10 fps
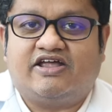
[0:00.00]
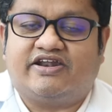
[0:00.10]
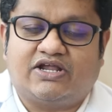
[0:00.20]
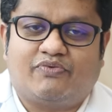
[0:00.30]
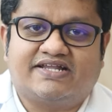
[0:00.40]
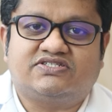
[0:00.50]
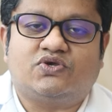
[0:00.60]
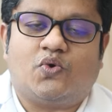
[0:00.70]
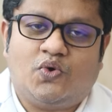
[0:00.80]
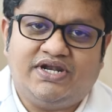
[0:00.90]
requires
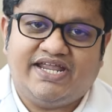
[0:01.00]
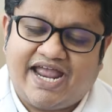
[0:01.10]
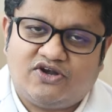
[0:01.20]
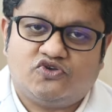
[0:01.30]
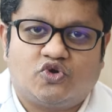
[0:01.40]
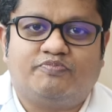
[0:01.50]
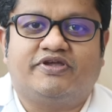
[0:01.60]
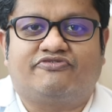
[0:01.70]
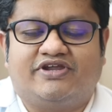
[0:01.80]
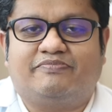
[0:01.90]
only
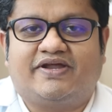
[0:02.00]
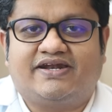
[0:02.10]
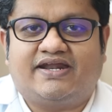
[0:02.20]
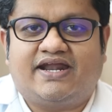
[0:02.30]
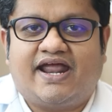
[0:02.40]
endoscopic treatment